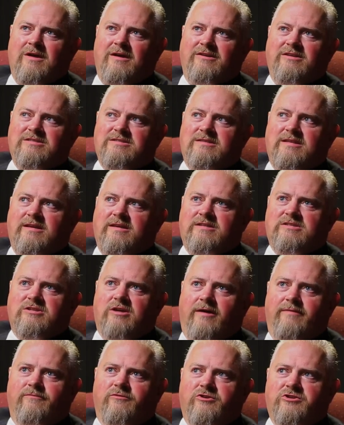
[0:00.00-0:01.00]
I just think it's
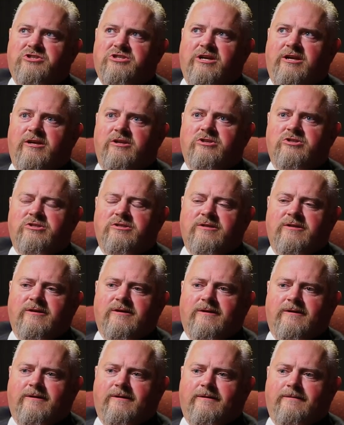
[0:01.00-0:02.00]
time for a change.
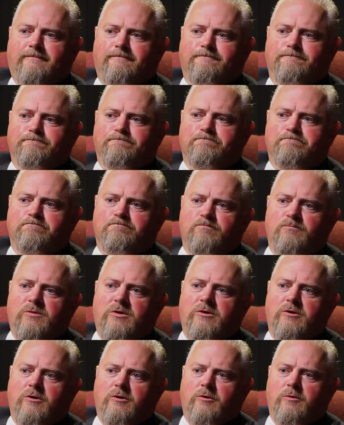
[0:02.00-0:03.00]
Mm-hmm.
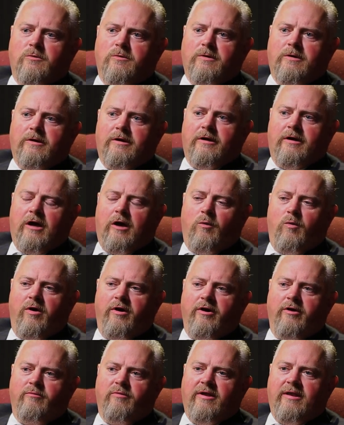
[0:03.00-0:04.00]
You know, I
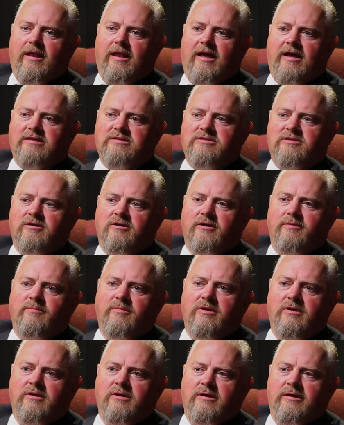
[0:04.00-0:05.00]
wanted to run last time,
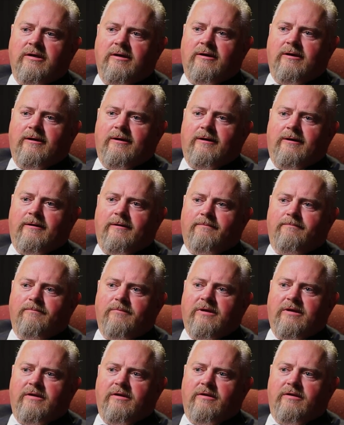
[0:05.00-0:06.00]

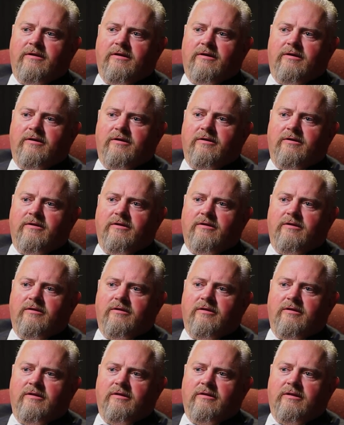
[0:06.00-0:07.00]
and
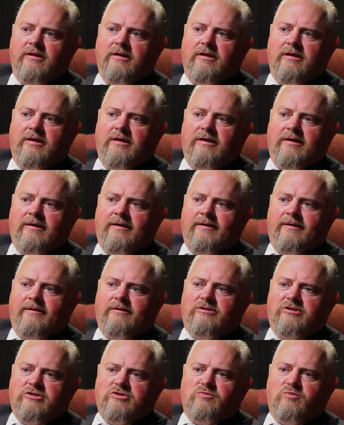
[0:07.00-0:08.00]

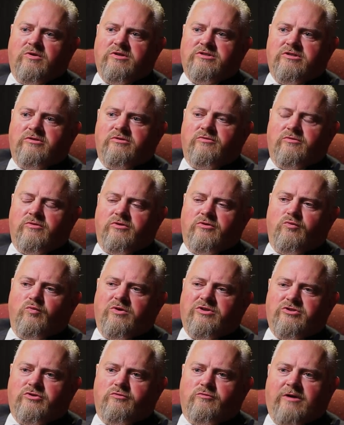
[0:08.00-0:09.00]
it just wasn't
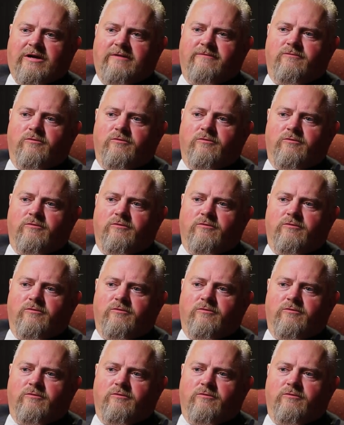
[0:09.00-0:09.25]
right